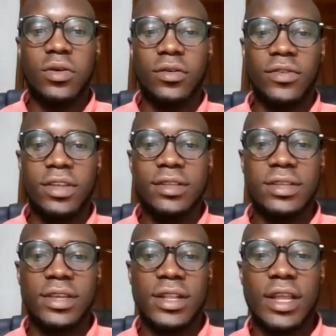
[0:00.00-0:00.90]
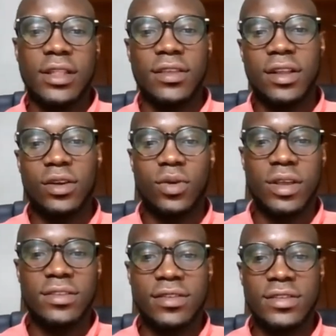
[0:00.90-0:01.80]
COVID-19
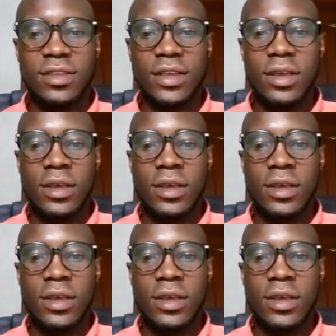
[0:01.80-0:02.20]
crisis